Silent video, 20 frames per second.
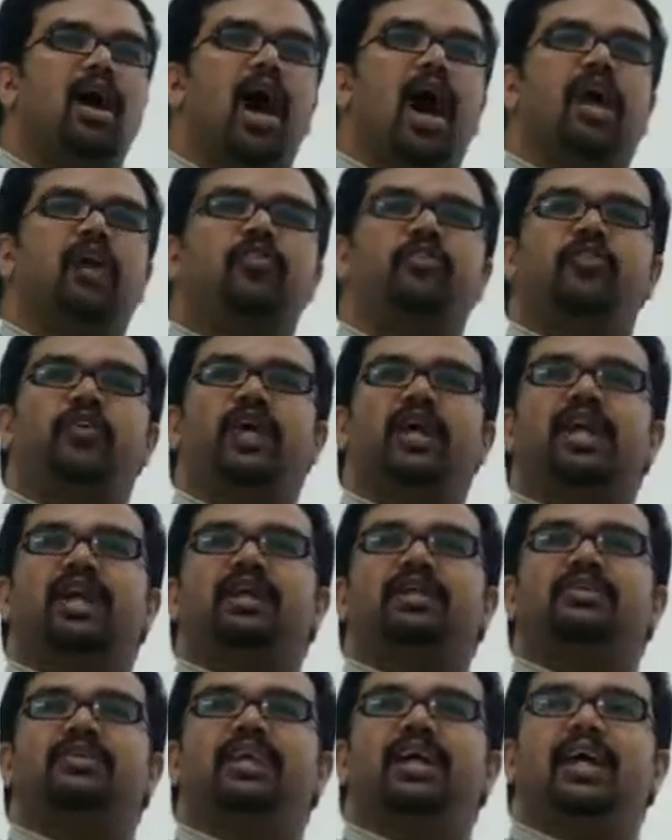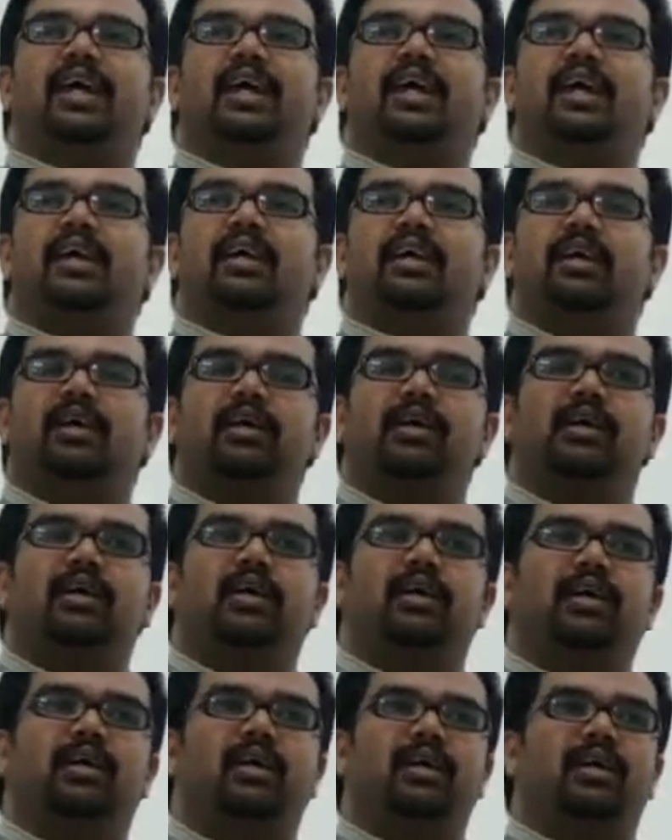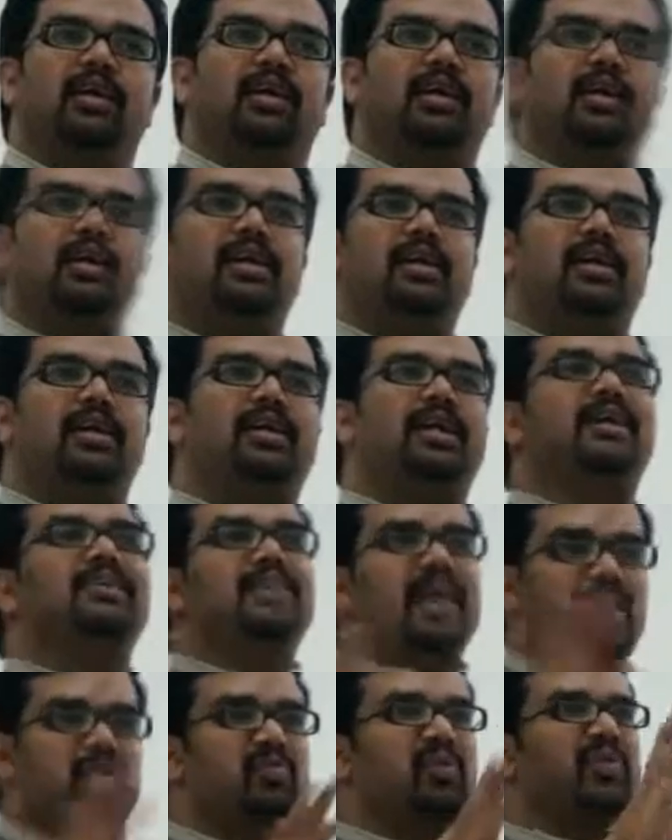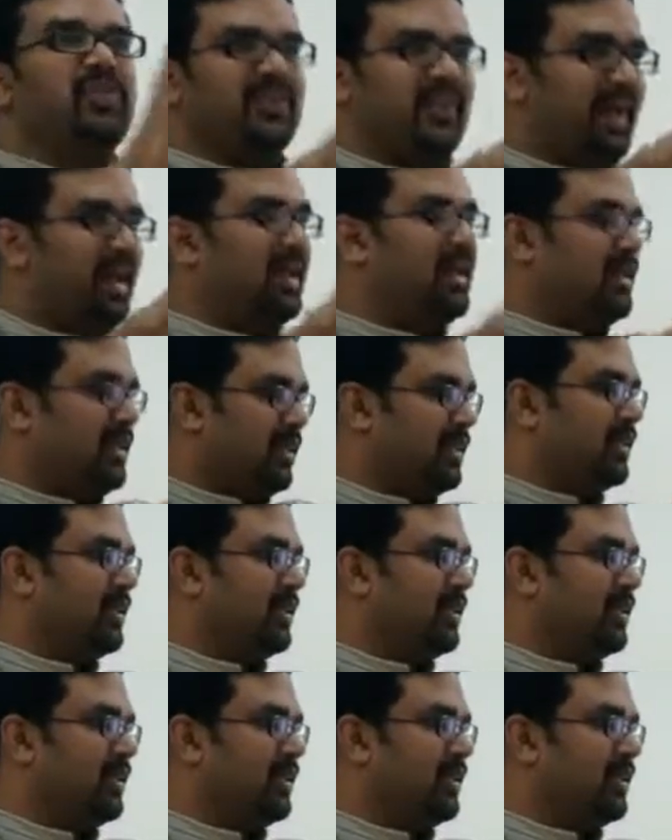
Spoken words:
I feel it's a design mistake.